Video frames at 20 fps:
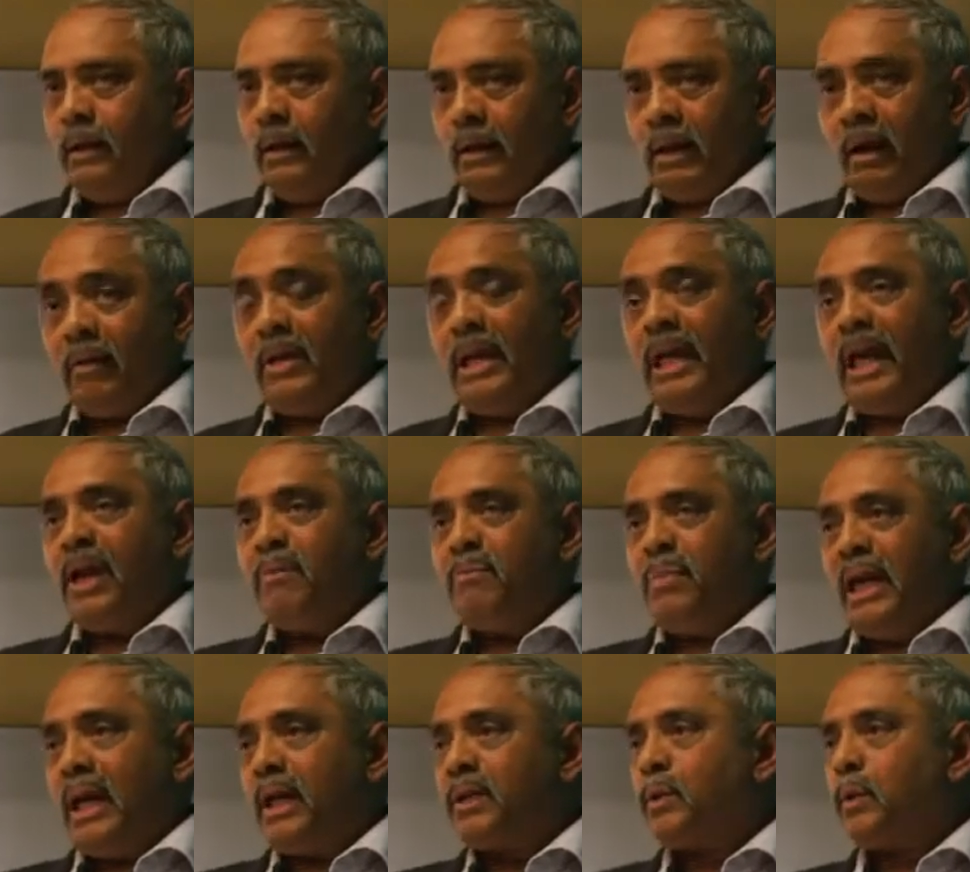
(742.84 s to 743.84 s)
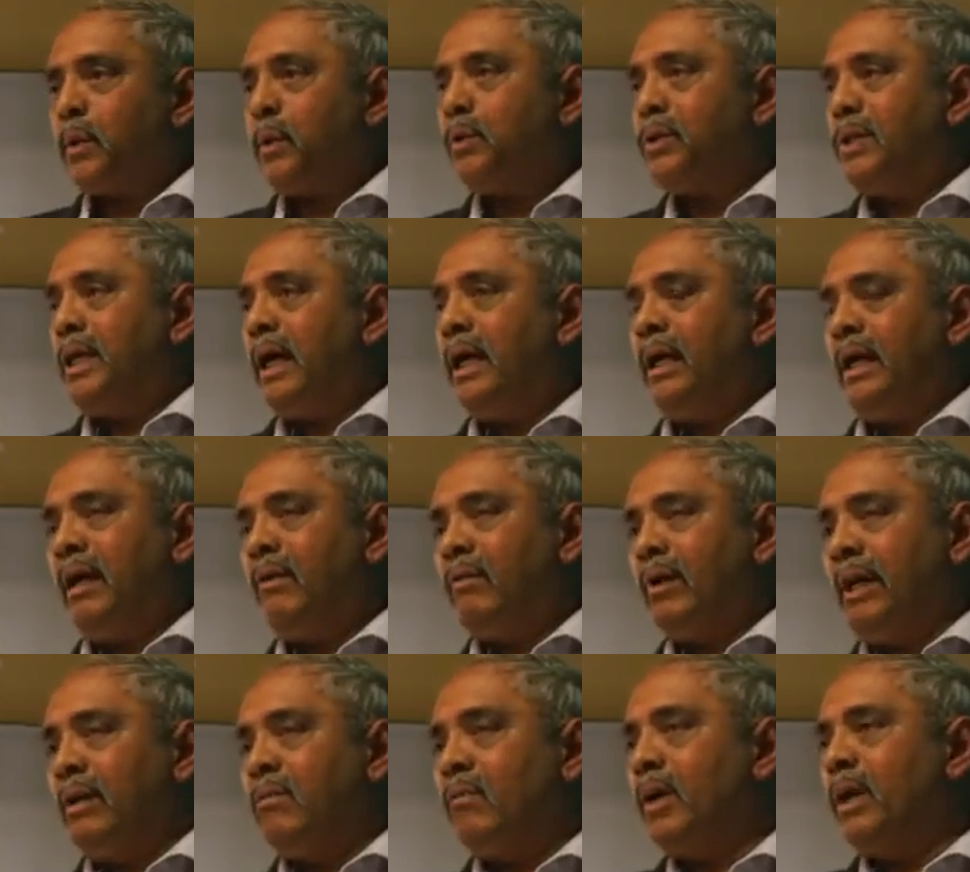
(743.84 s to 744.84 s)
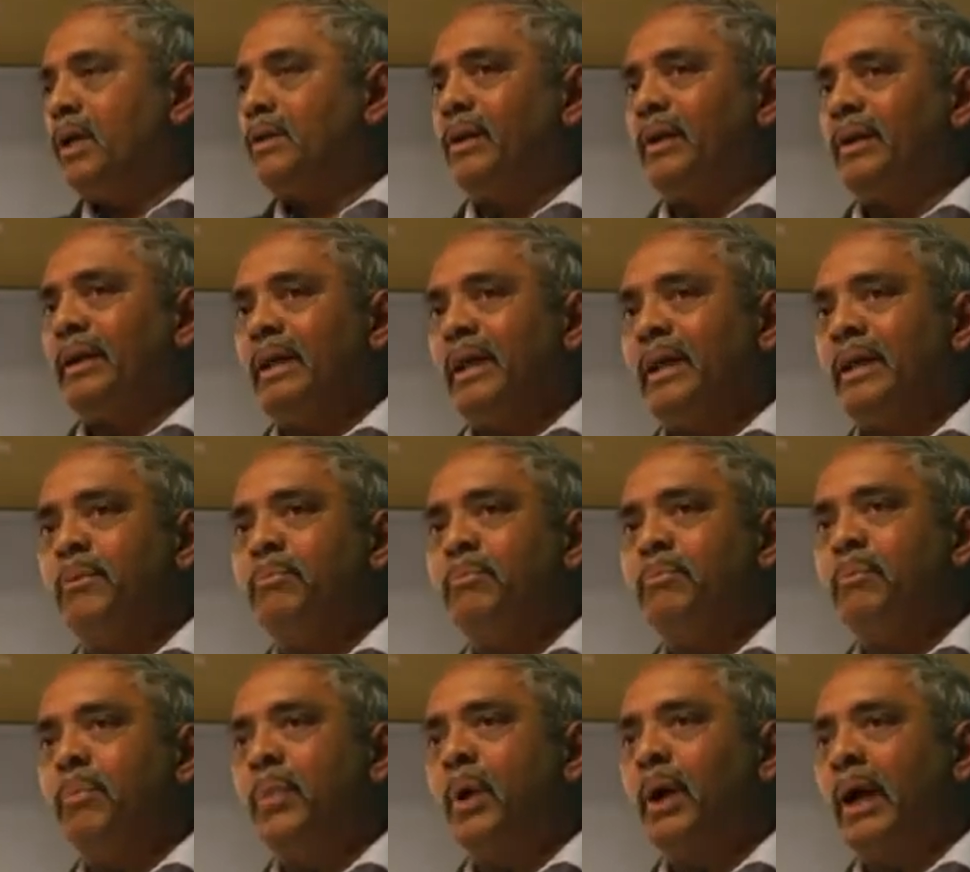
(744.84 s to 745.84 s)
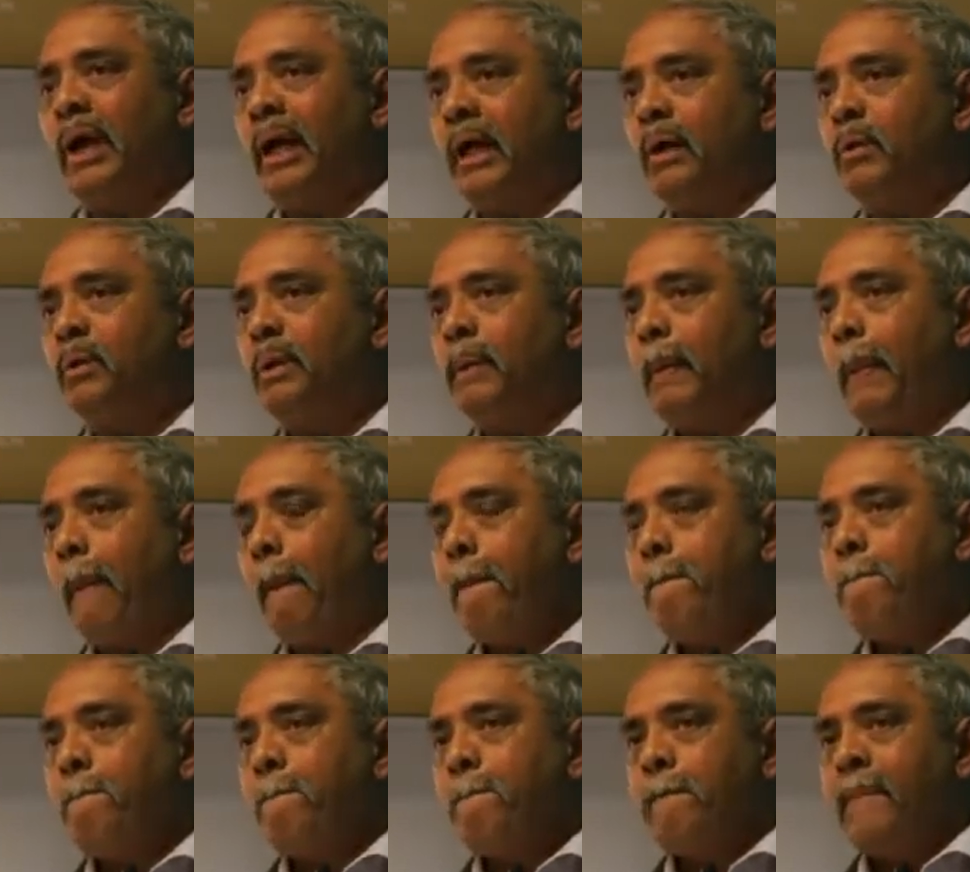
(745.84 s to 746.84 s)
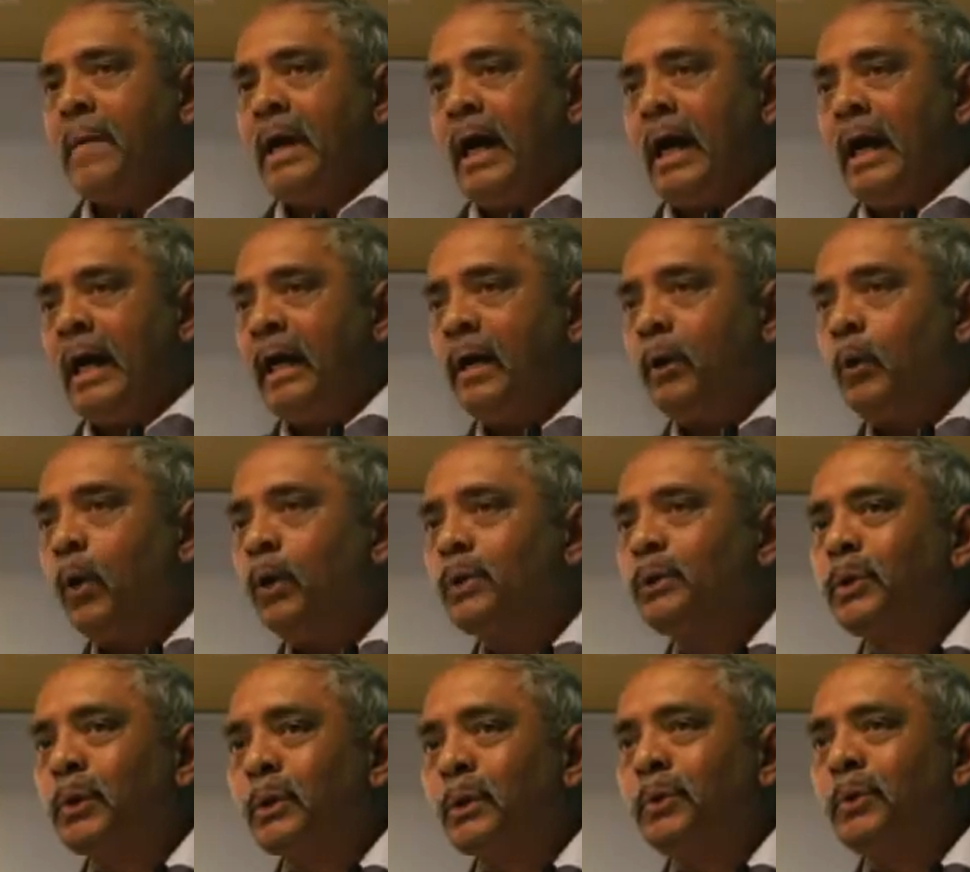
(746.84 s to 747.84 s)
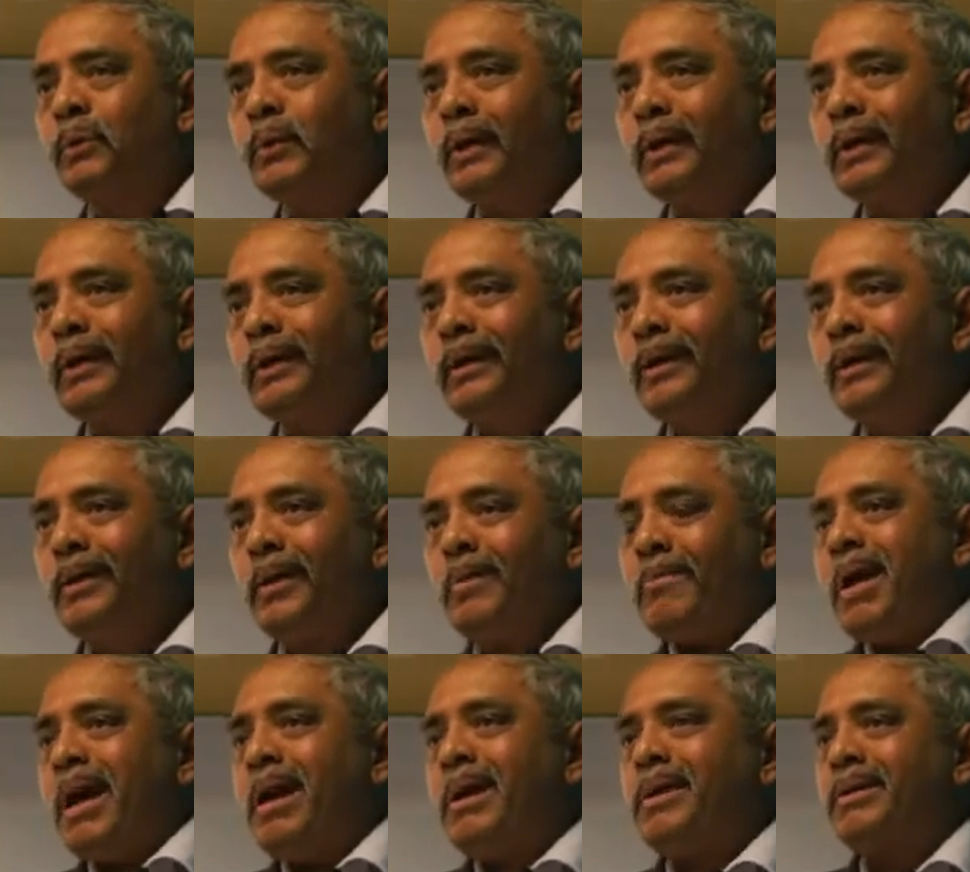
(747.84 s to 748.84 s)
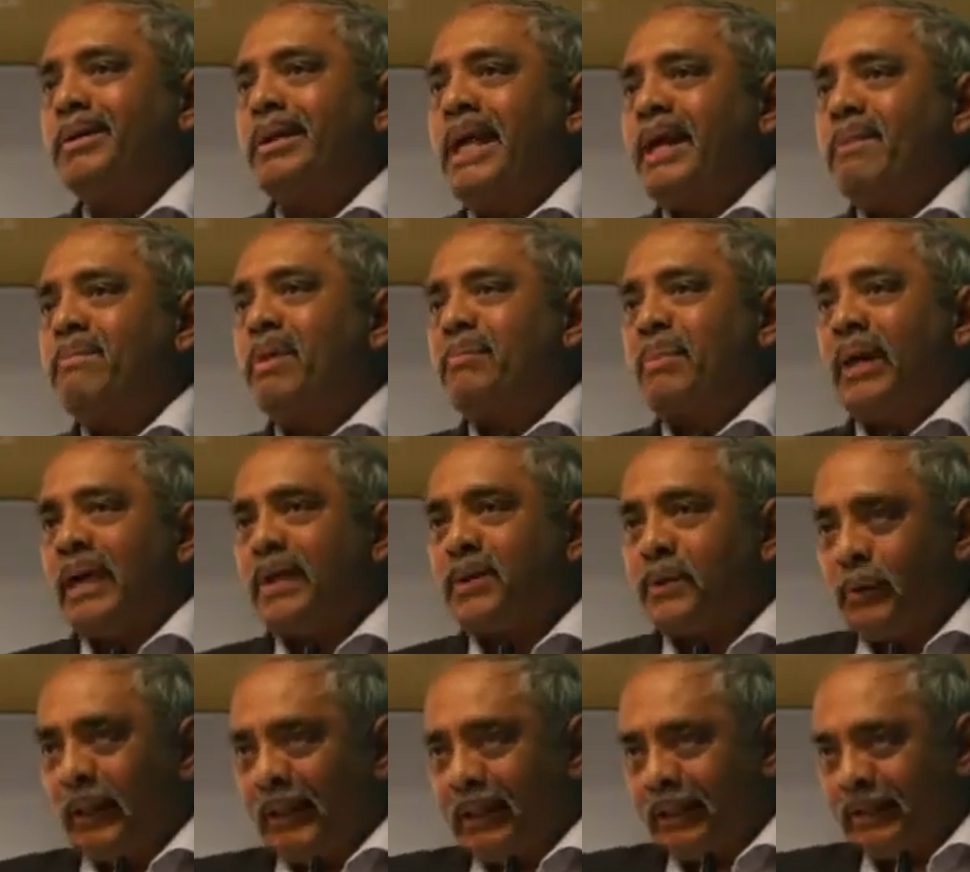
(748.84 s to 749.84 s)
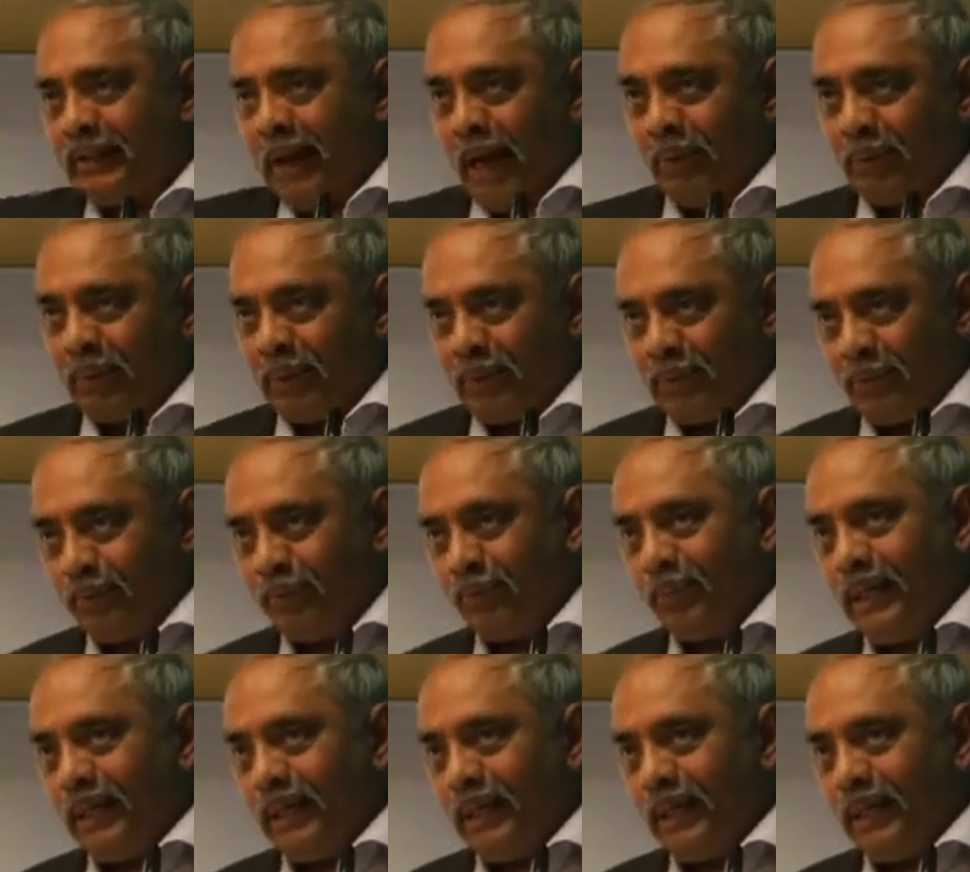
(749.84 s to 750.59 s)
Ravi can be excruciating when he works on the book layout. I go through tremendous labor pains when this happens.